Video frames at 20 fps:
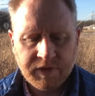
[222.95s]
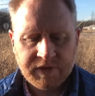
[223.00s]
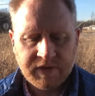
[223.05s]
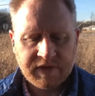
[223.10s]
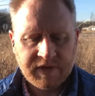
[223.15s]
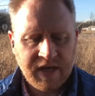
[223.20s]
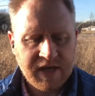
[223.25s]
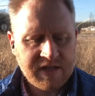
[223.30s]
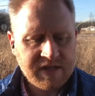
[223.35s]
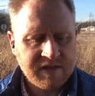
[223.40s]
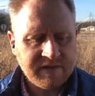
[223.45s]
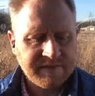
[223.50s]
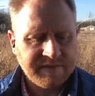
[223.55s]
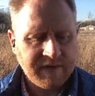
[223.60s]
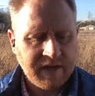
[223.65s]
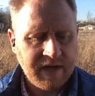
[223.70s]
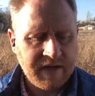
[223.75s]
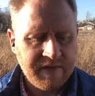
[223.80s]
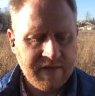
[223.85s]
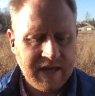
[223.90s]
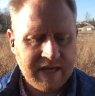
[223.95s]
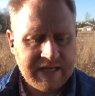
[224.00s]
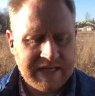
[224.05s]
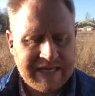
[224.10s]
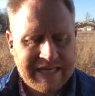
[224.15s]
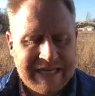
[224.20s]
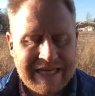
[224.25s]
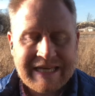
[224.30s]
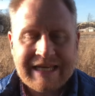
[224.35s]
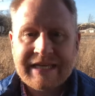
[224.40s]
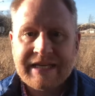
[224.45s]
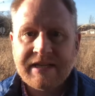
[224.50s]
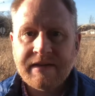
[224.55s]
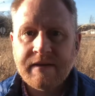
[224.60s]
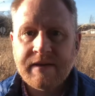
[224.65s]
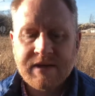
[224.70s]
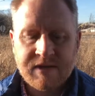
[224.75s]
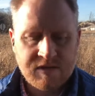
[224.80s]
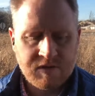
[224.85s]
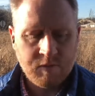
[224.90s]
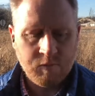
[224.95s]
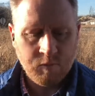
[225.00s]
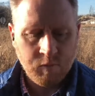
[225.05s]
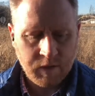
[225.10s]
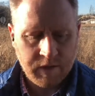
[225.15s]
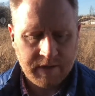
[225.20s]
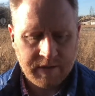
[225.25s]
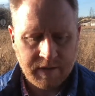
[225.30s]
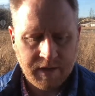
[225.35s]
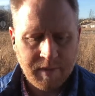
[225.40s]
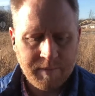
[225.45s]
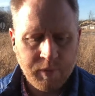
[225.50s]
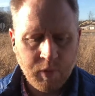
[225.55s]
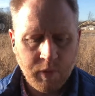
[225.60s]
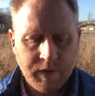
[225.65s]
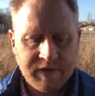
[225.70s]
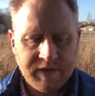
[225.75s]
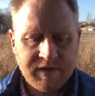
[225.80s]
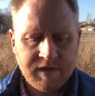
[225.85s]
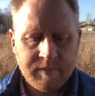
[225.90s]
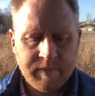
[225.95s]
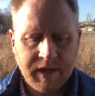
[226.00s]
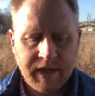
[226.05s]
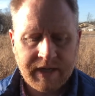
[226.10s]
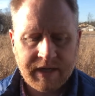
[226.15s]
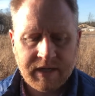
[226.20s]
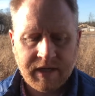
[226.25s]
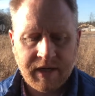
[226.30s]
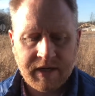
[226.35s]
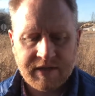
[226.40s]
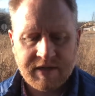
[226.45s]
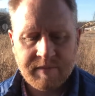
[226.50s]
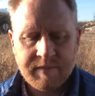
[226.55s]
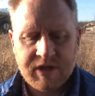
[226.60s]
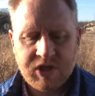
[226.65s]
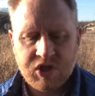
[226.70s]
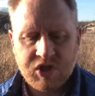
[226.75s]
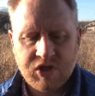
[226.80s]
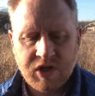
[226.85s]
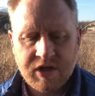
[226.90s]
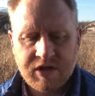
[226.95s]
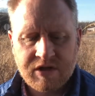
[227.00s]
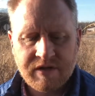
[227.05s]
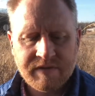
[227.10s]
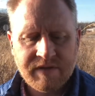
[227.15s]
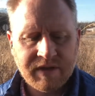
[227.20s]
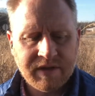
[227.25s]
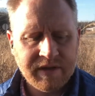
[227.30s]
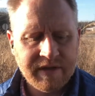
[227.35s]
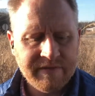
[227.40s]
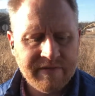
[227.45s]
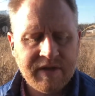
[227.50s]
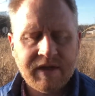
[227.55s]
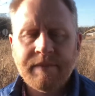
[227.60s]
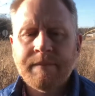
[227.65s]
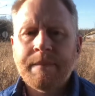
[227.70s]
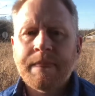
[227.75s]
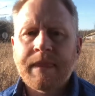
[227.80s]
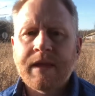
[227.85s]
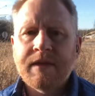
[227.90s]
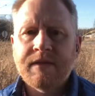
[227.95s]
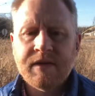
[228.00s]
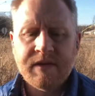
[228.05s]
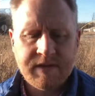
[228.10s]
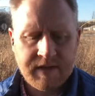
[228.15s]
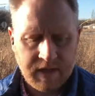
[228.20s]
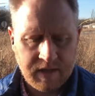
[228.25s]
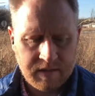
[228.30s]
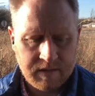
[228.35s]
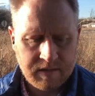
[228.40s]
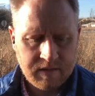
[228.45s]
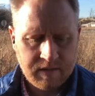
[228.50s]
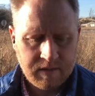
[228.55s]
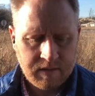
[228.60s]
to testify that he is the one appointed by God to be judge of the living and the dead.